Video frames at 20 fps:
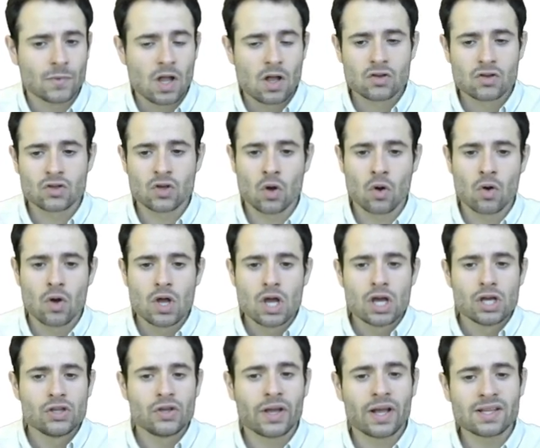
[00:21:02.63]
So
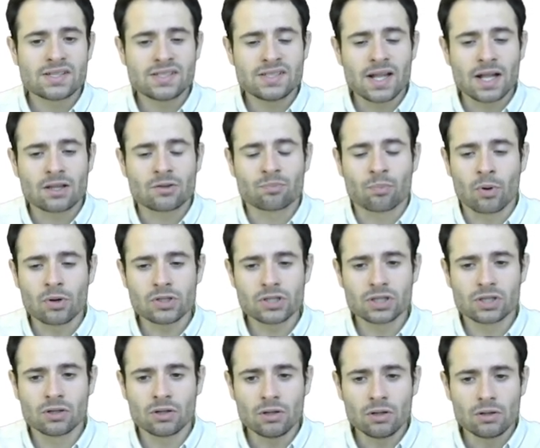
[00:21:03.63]
you can see that
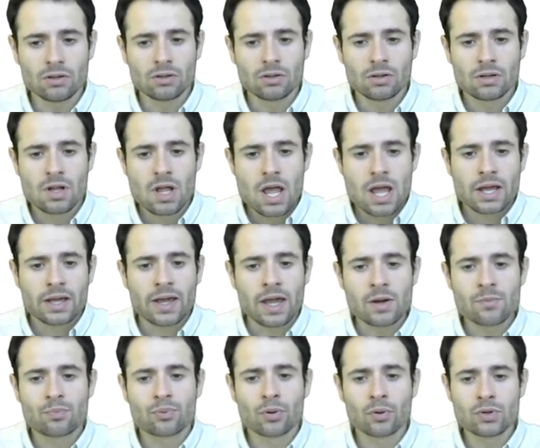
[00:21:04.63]
Portugal
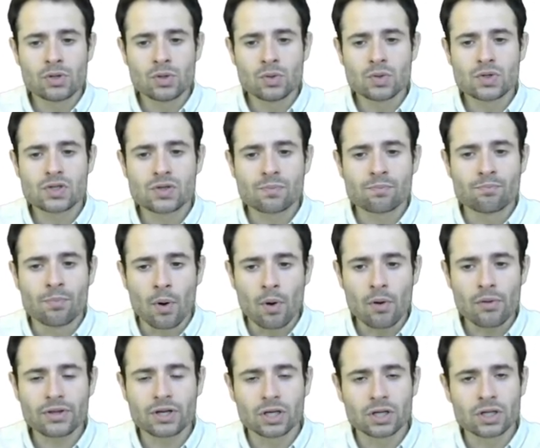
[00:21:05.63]
can produce
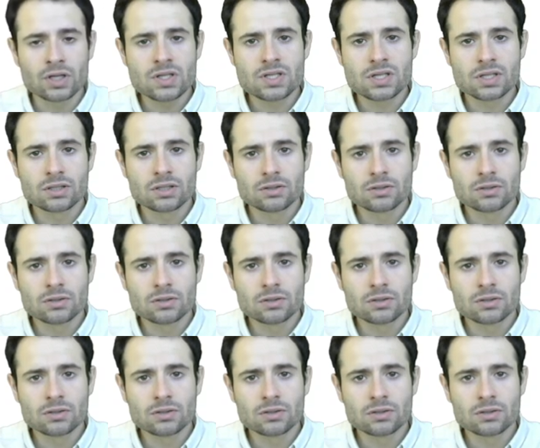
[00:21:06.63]
both goods